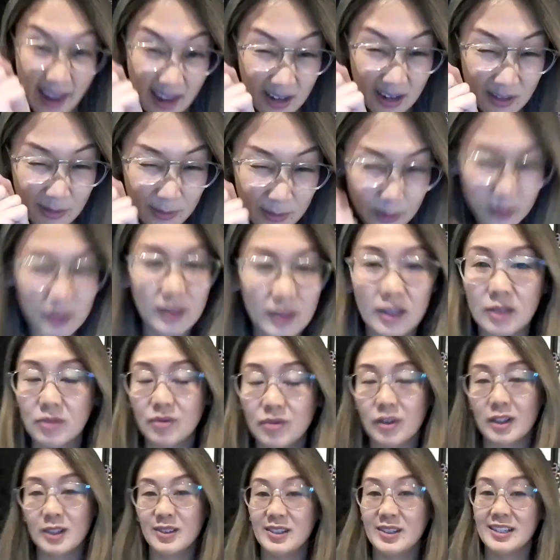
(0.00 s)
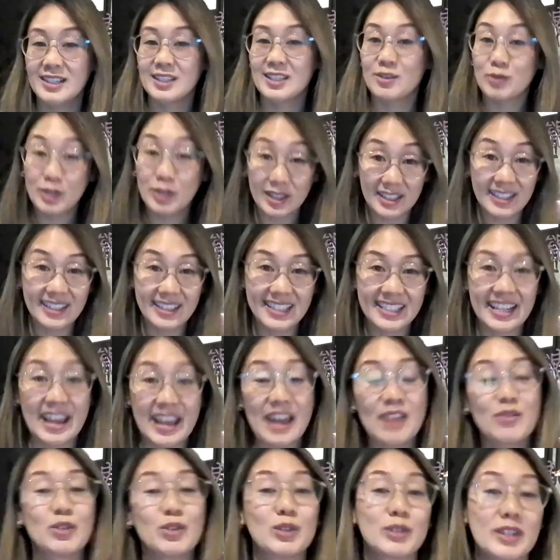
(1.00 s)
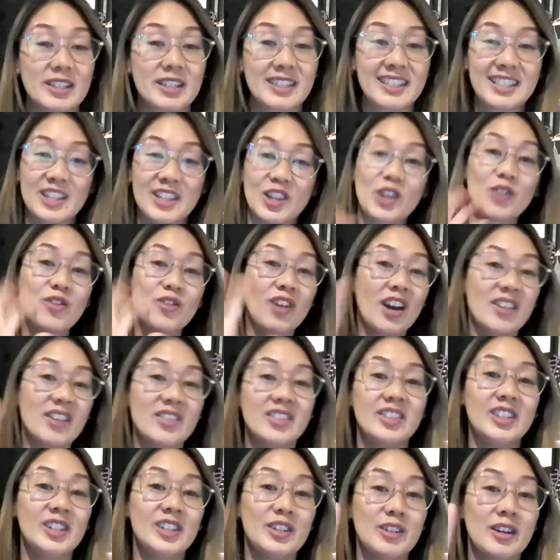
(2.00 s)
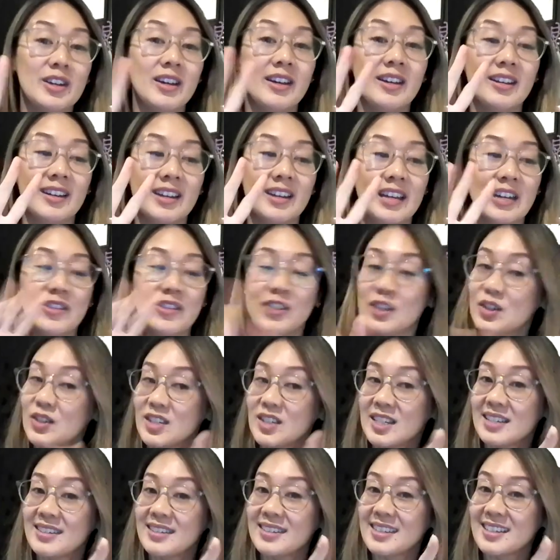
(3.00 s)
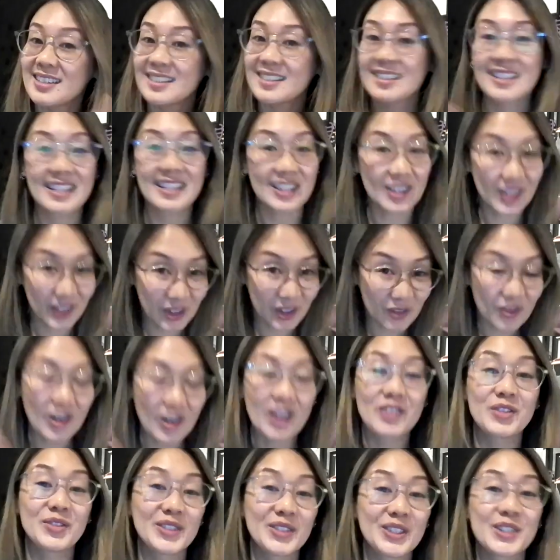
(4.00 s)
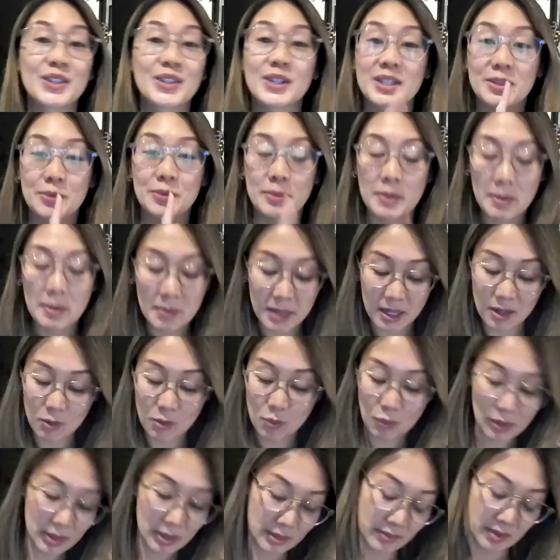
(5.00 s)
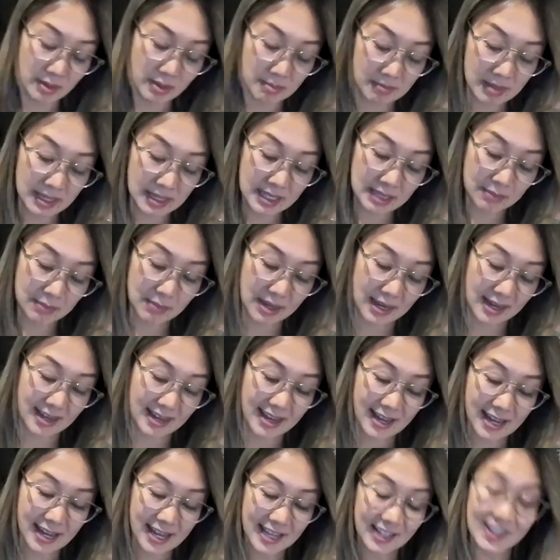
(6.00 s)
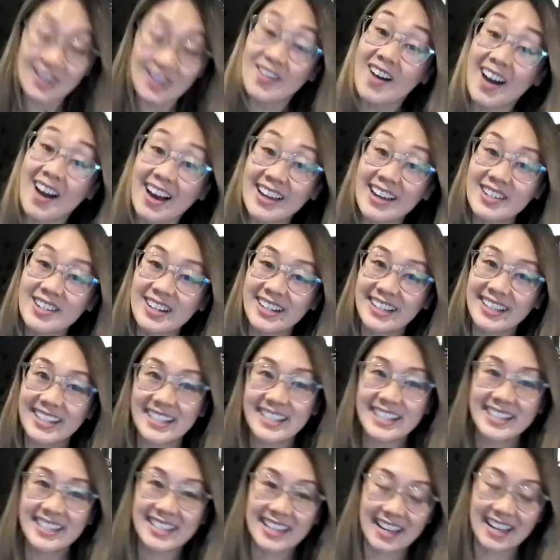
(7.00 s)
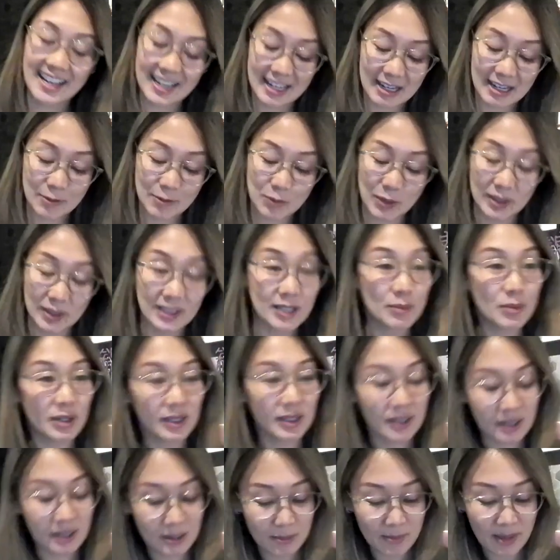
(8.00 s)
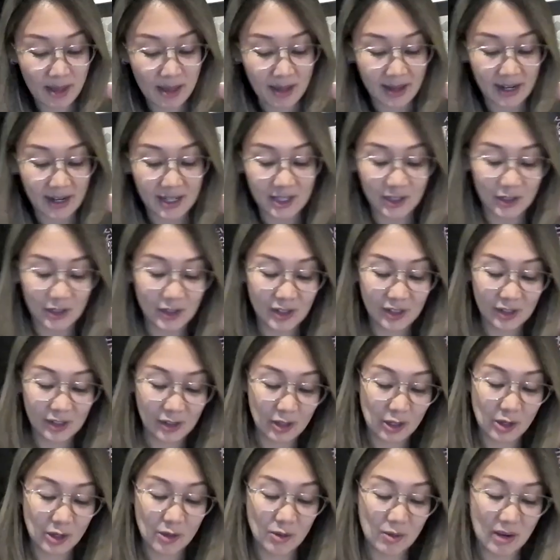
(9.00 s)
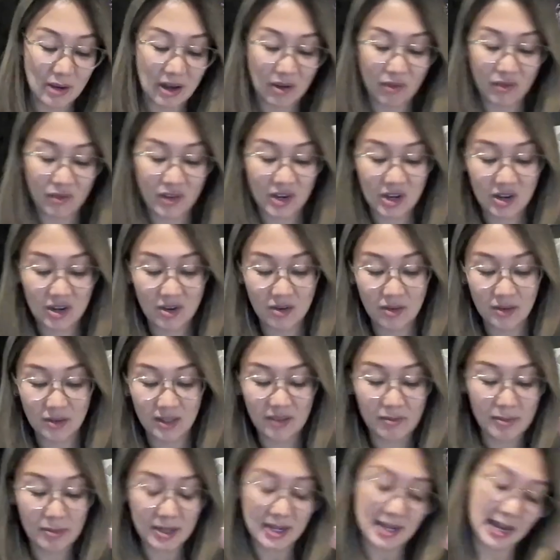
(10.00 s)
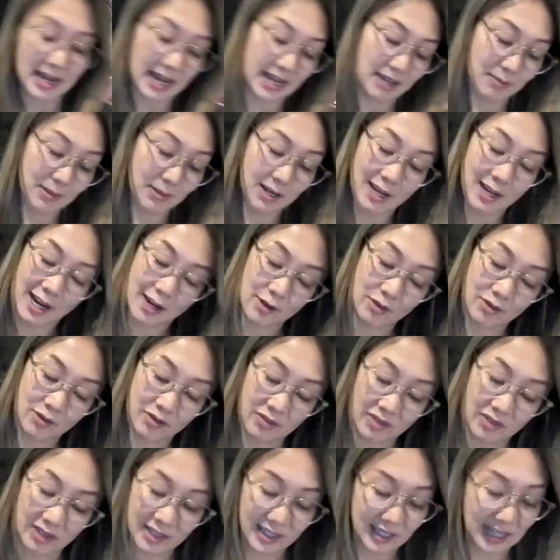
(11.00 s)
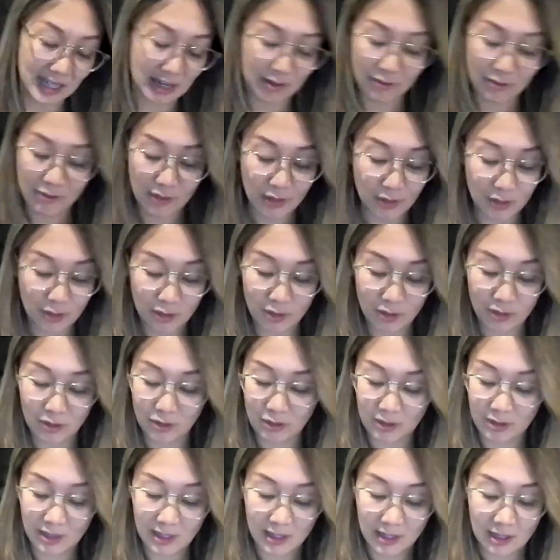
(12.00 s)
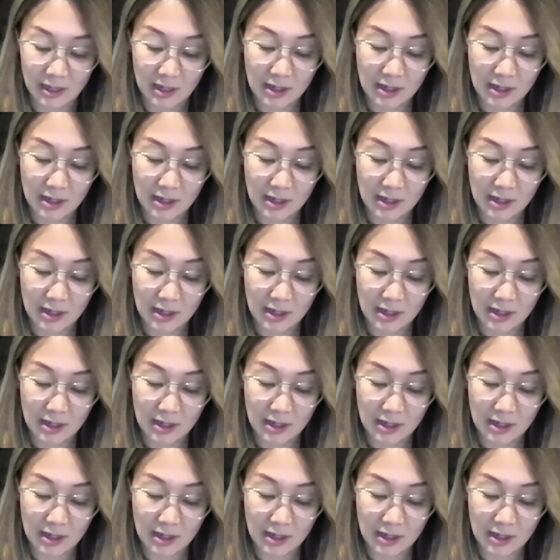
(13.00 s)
handful of followers. Really, it's a handful because there's only five of you. Even though it says six, there's only five of you because remember, one of them is me. So hi guys, um, welcome, welcome. I do not know if you love me, hate me. I really have no